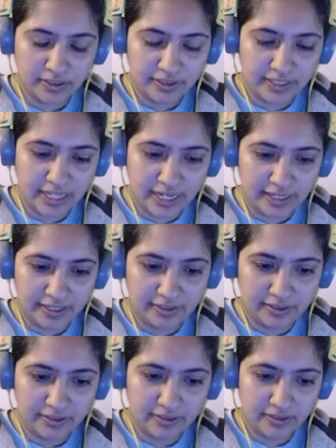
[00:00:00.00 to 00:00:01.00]
that.
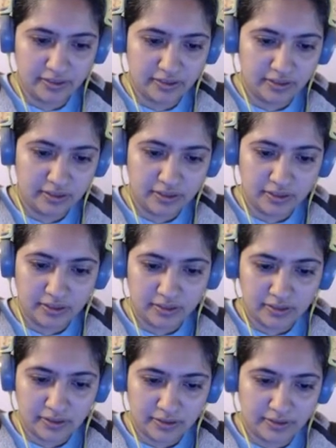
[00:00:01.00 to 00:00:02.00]

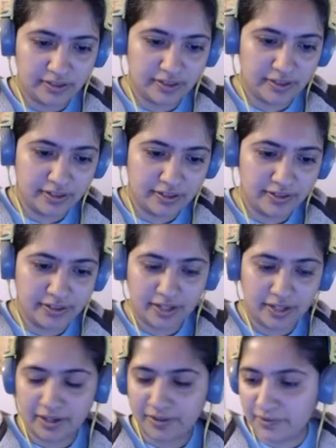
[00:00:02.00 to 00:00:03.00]
And so you notice
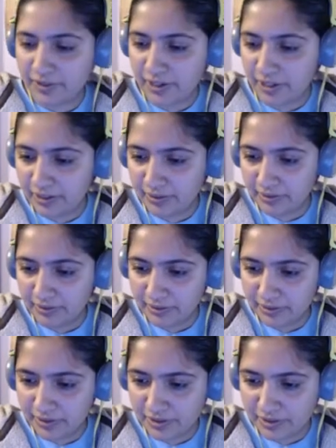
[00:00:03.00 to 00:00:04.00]
I forgot
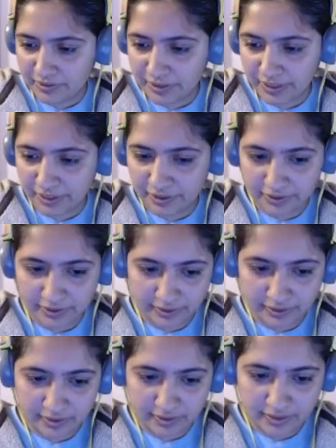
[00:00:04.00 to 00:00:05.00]
silver here,
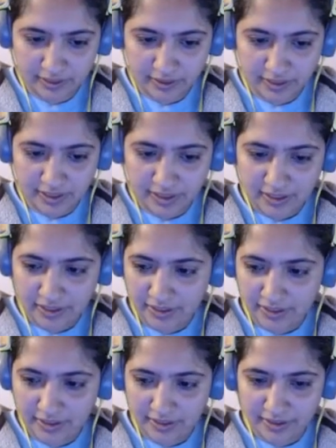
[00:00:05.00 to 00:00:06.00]
so
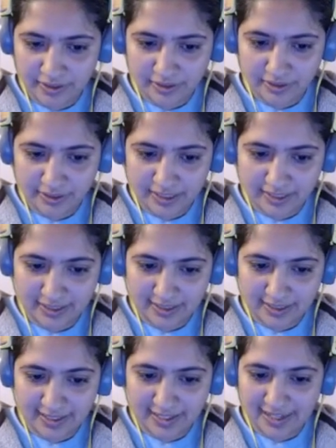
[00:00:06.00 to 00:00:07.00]
okay.
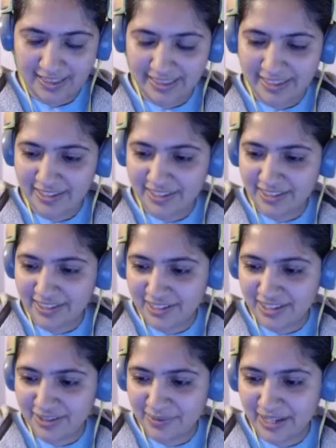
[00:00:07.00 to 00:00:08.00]
And this
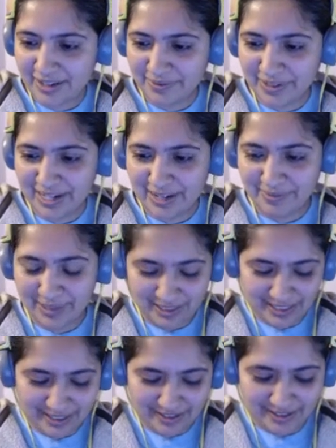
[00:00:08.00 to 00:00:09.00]
is why we name our
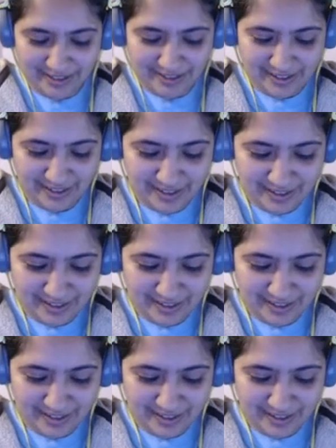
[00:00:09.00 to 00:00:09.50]
layers,